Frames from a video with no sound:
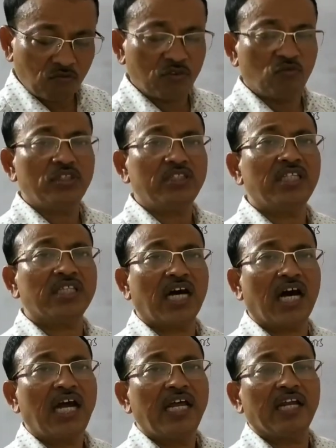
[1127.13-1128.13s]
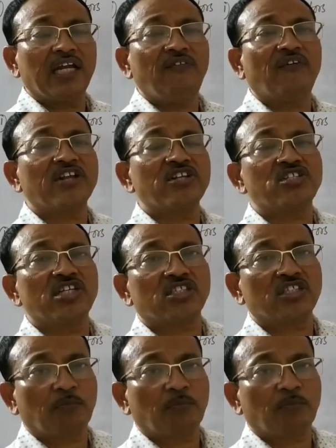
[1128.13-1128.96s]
within the differentiation